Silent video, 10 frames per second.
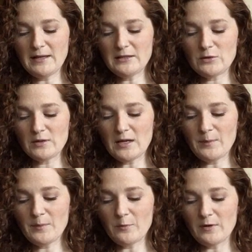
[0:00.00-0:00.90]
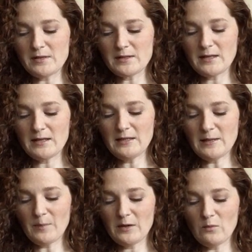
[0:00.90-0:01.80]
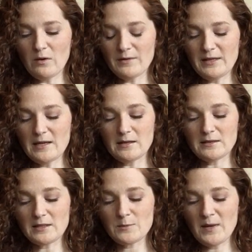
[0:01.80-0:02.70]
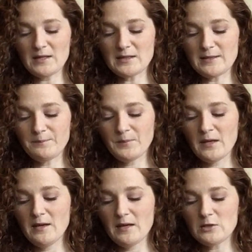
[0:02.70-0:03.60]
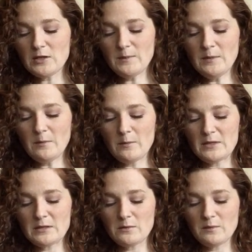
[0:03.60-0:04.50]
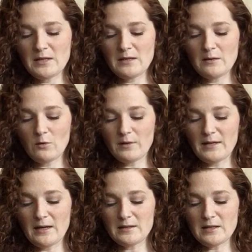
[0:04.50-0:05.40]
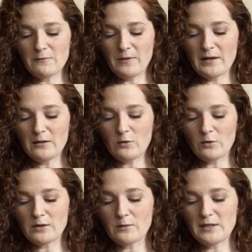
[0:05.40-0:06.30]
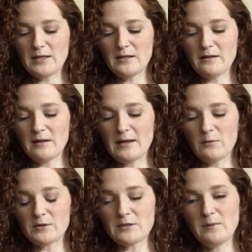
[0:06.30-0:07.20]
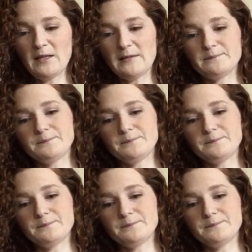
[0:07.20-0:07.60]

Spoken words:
ran into a couple boys and ended up on a wall that he hadn't expected. It took him a moment to reorient and find the corner where he and Eli were to meet.